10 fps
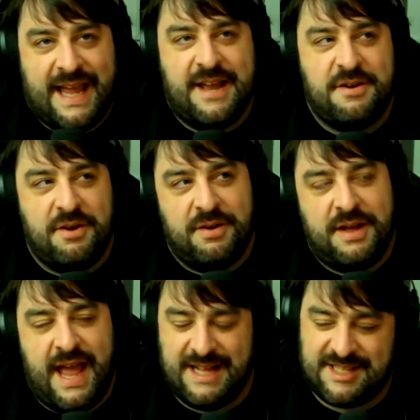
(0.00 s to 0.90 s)
It
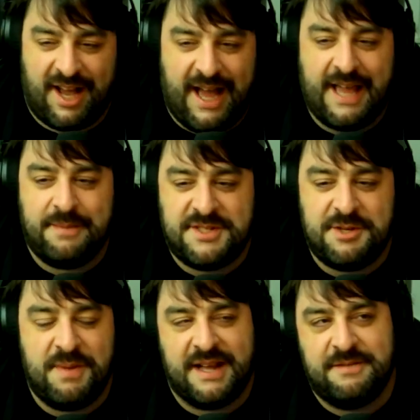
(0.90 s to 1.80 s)
at times
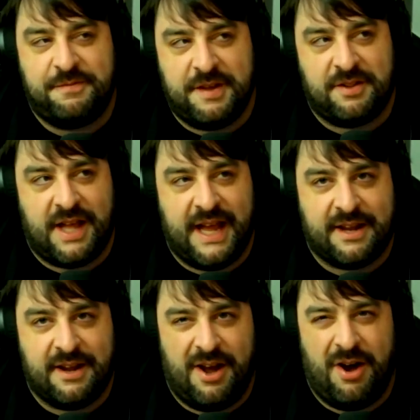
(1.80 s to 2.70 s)
you might feel
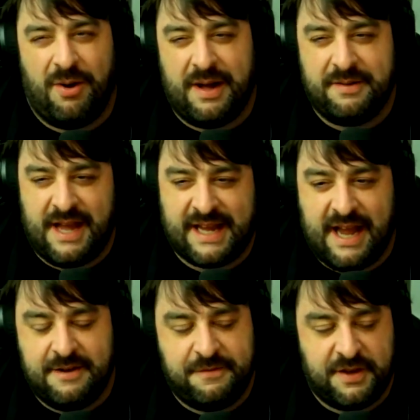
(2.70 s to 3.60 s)
like, oh, I
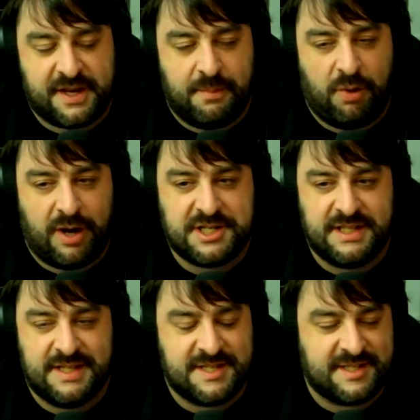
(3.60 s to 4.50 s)
kind of feel like I'm
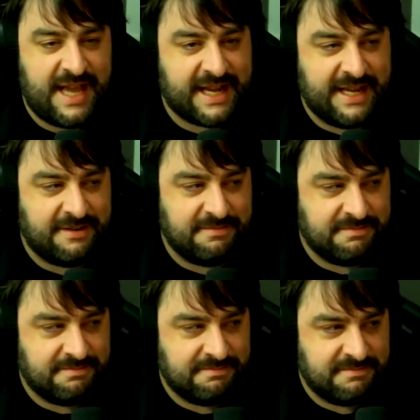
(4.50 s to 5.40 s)
watching the second
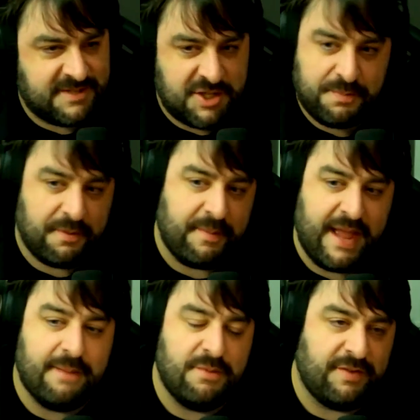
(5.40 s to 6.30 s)

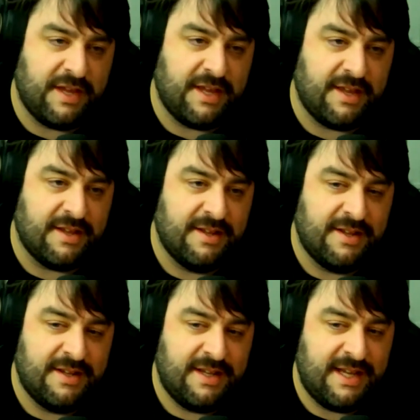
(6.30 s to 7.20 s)
Superman movie
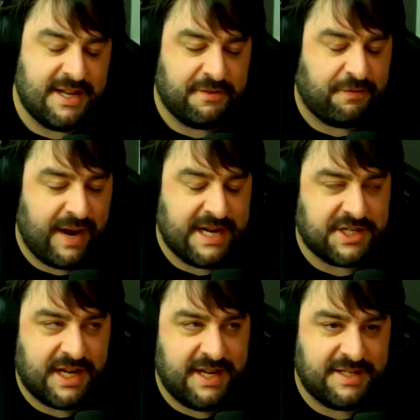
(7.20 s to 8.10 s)
in a
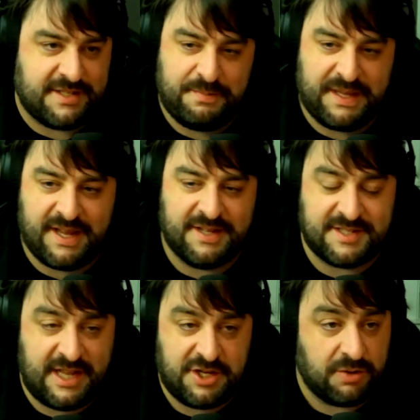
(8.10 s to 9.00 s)
franchise
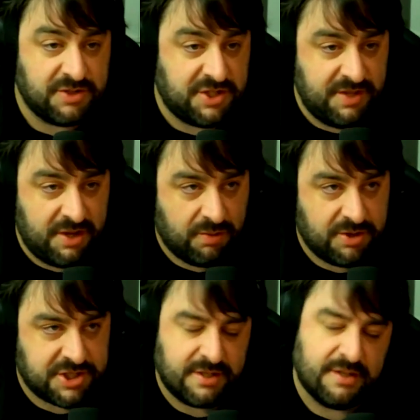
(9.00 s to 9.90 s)
because they don't do the
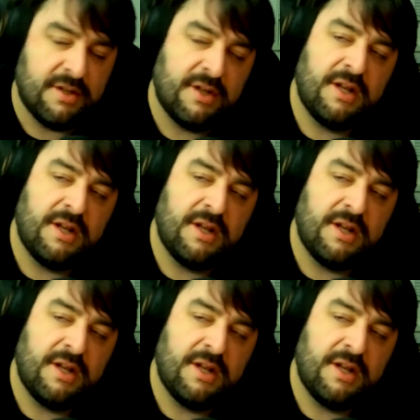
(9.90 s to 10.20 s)
origin.